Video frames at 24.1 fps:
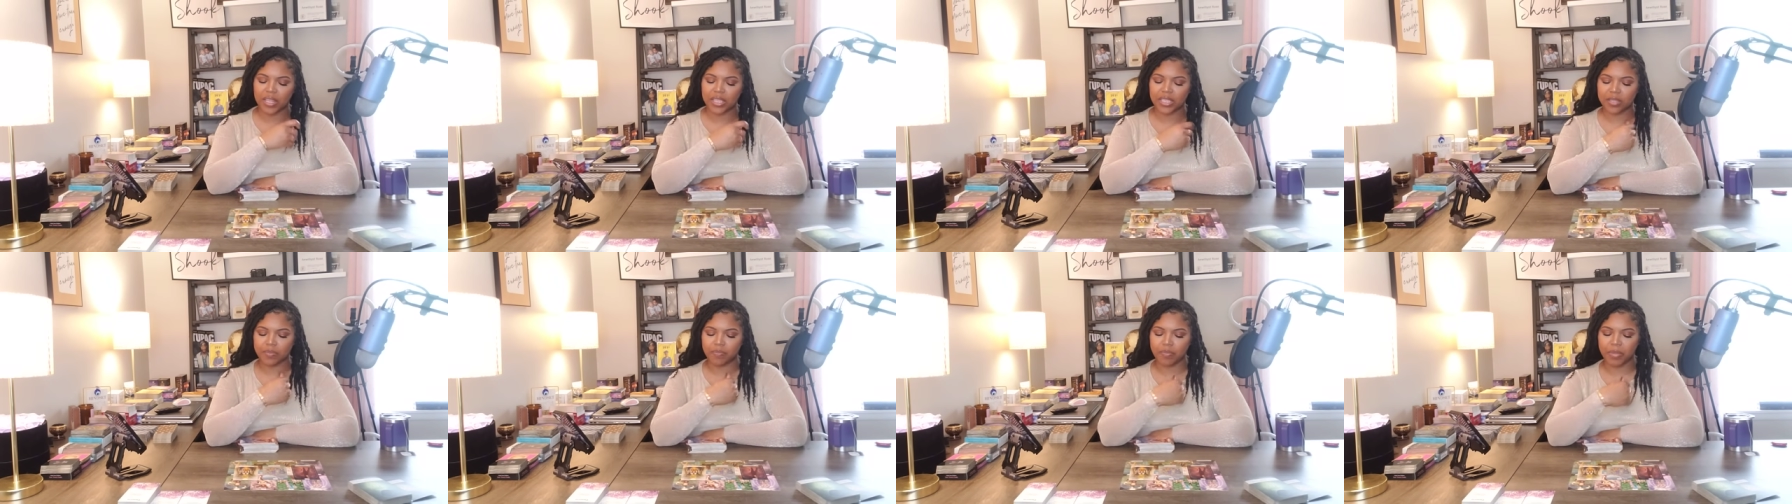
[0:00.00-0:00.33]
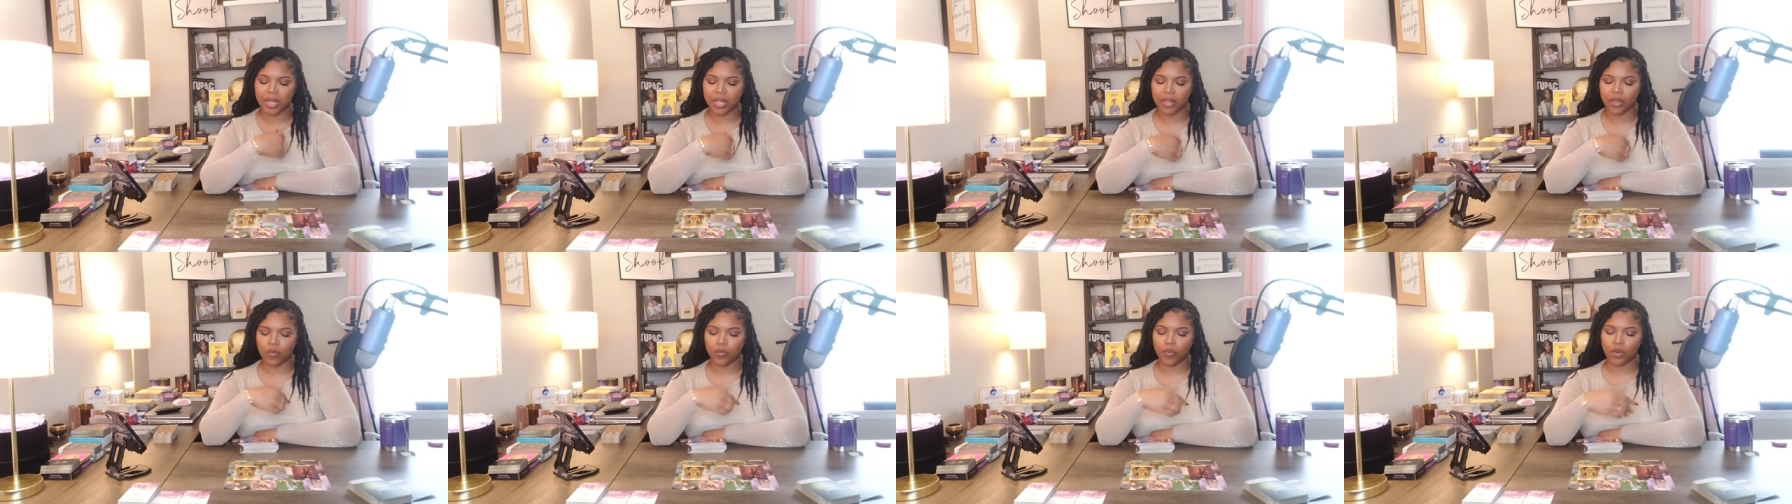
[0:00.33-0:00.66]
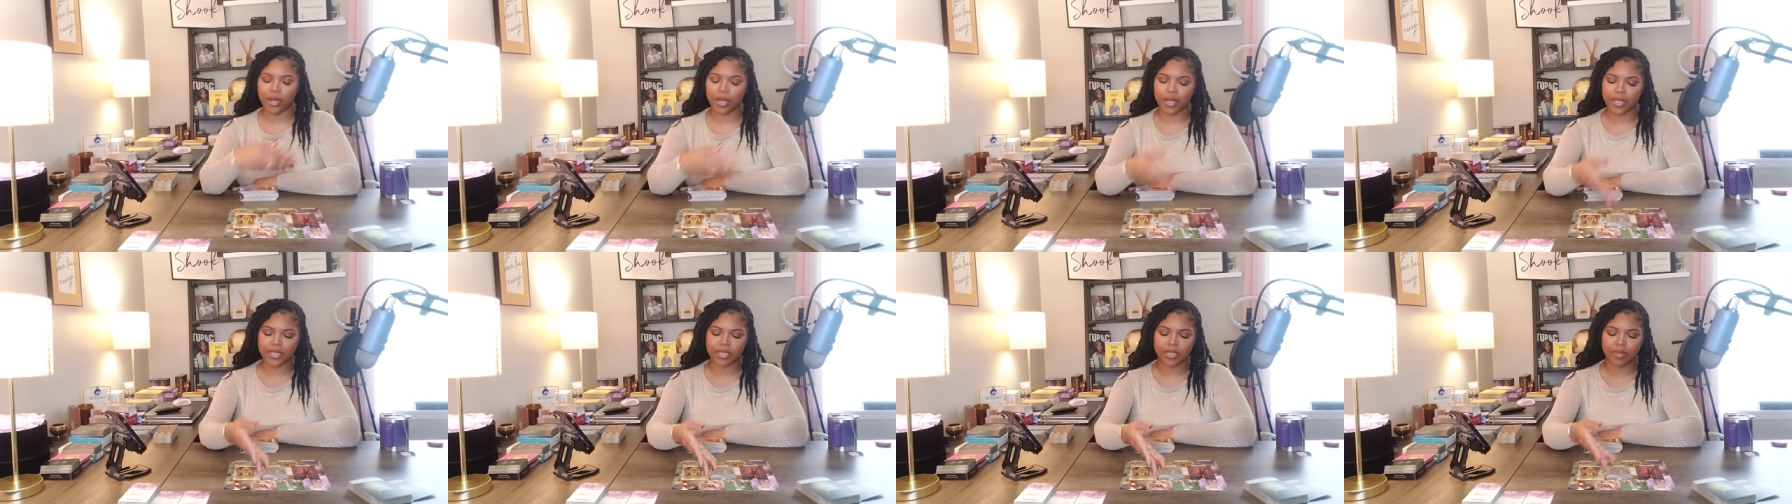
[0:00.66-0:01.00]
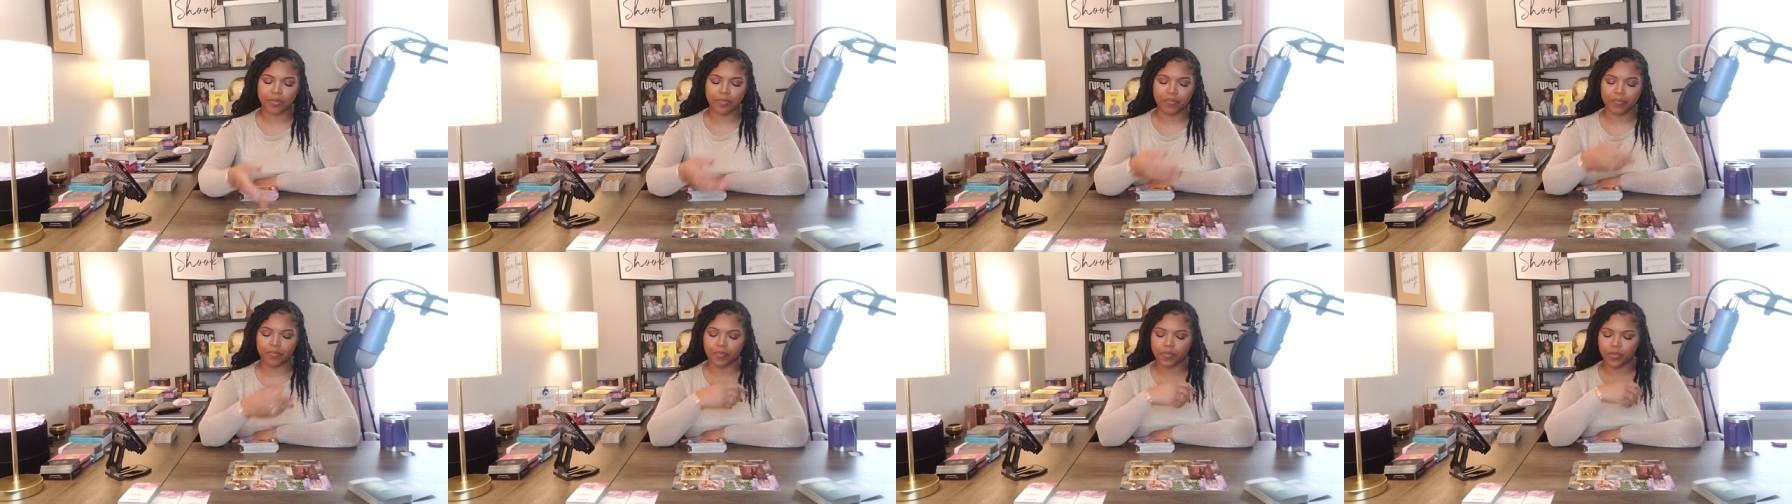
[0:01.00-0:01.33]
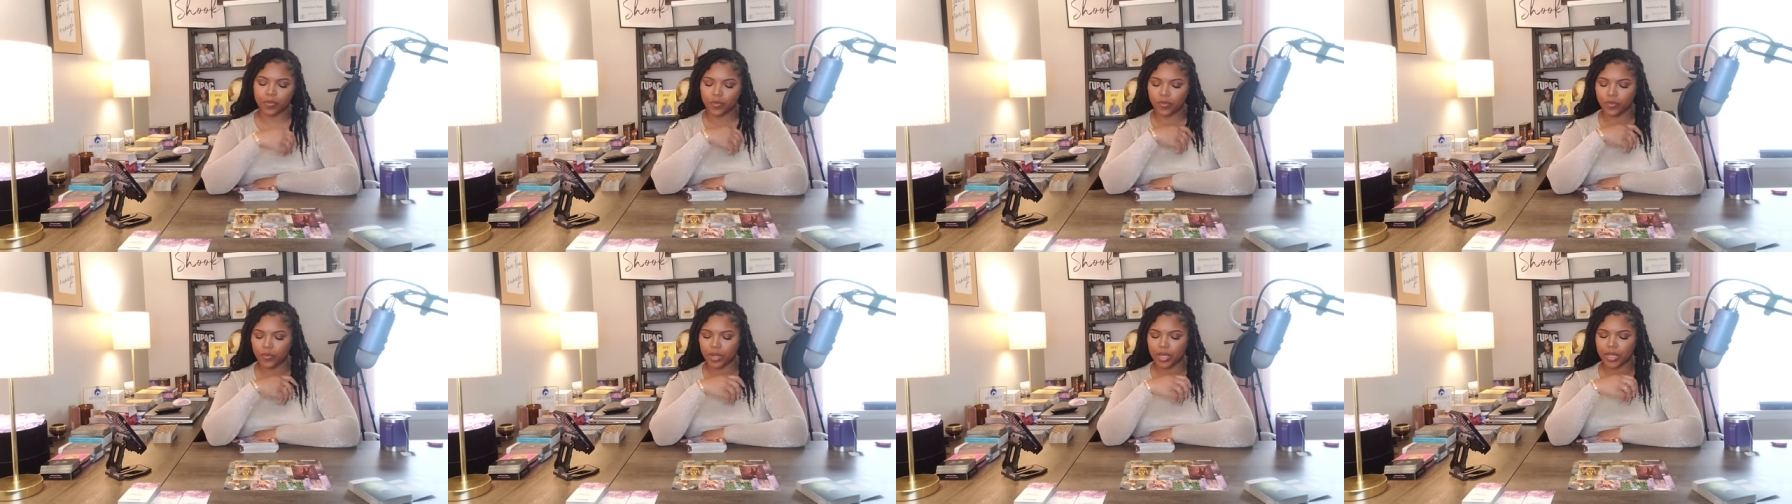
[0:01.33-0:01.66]
this mother runs the
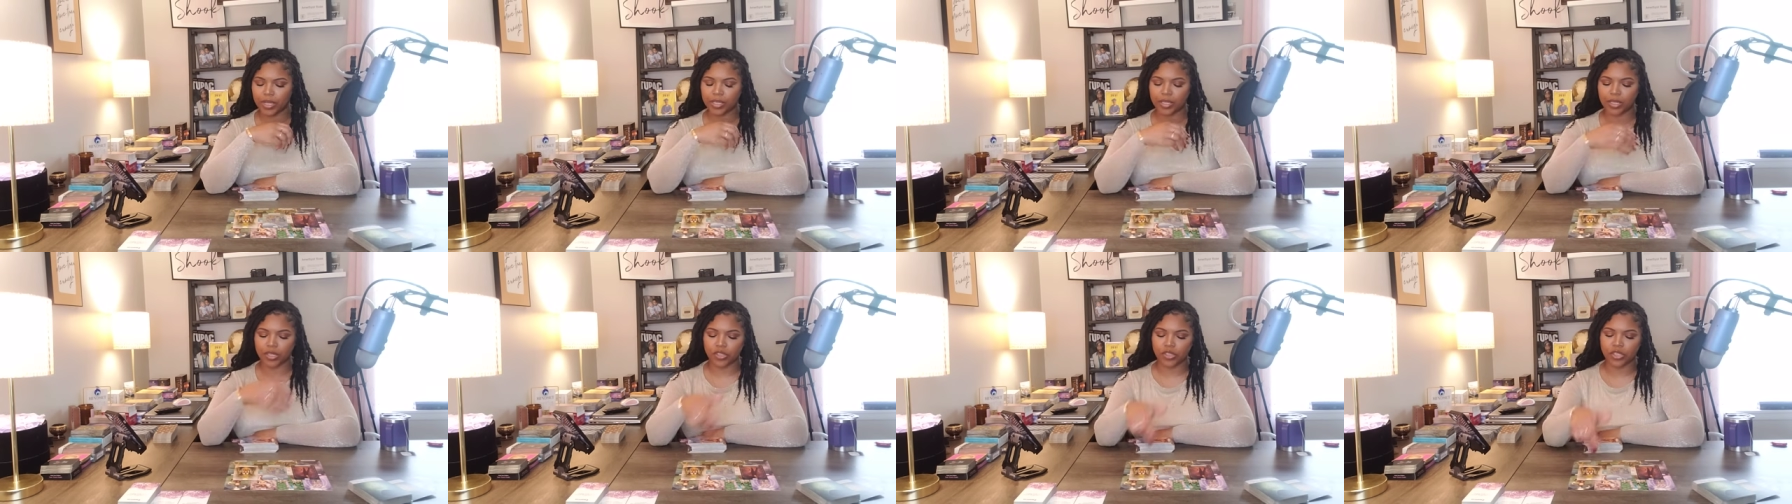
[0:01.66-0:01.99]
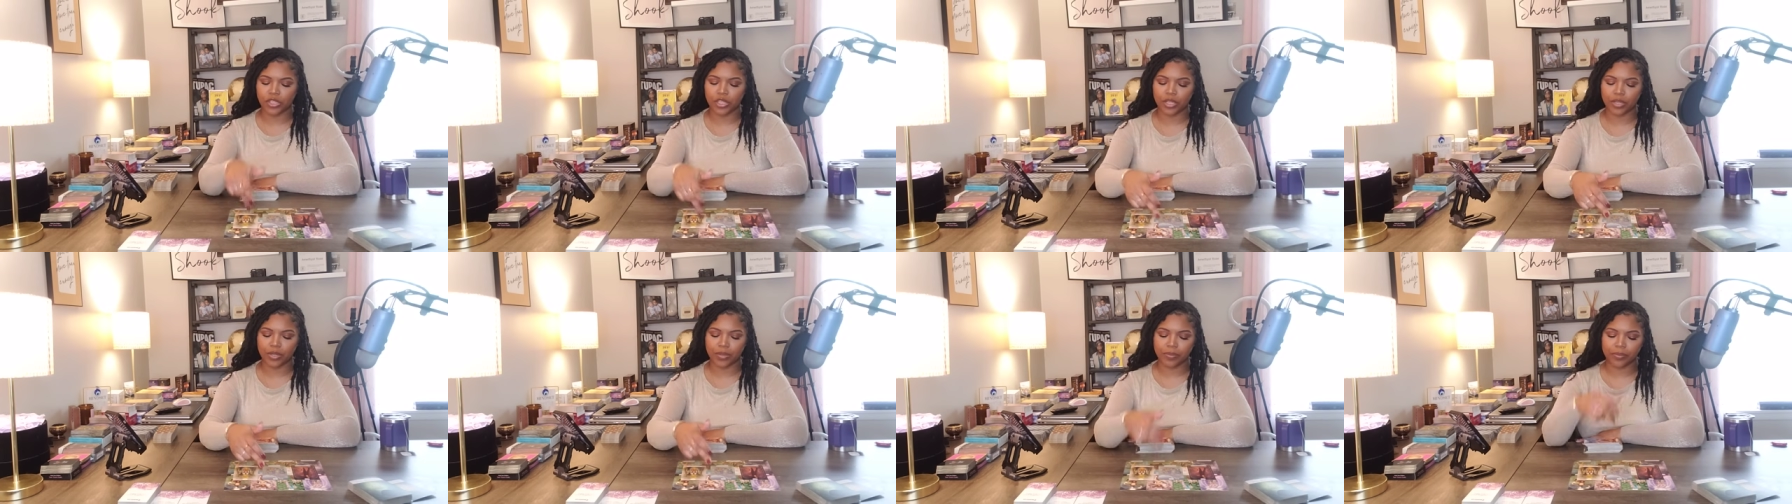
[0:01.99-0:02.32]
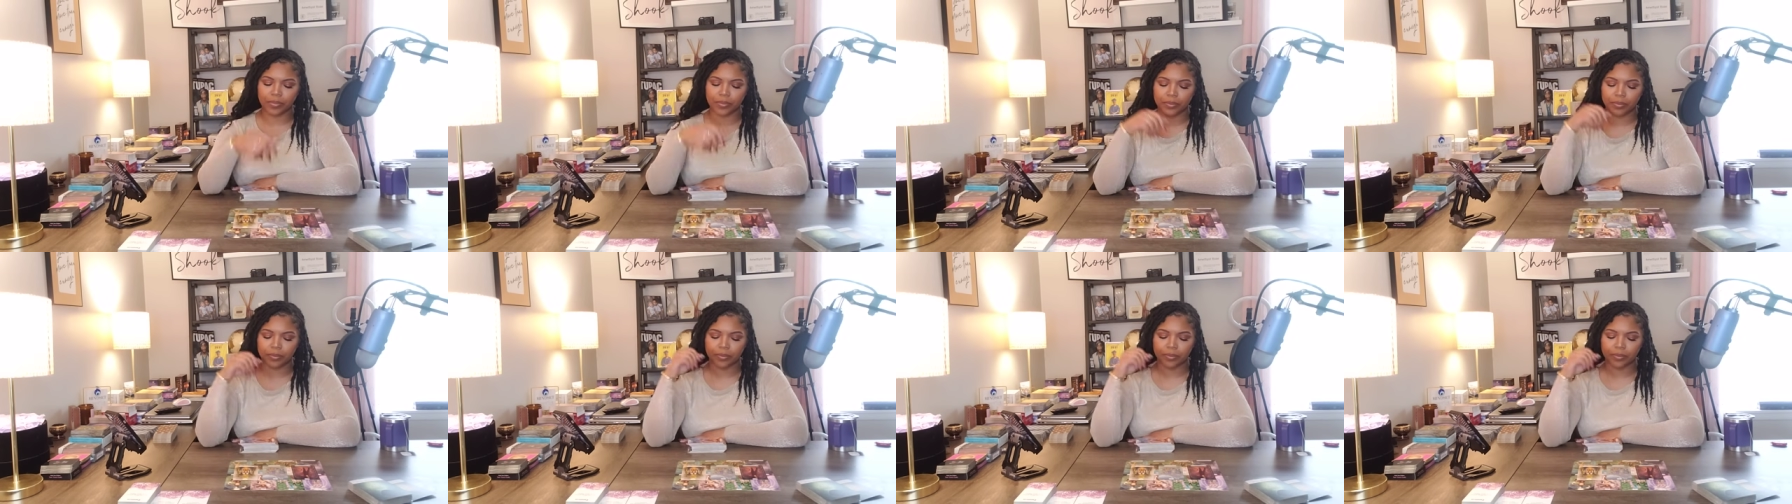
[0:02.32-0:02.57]
runs the ship.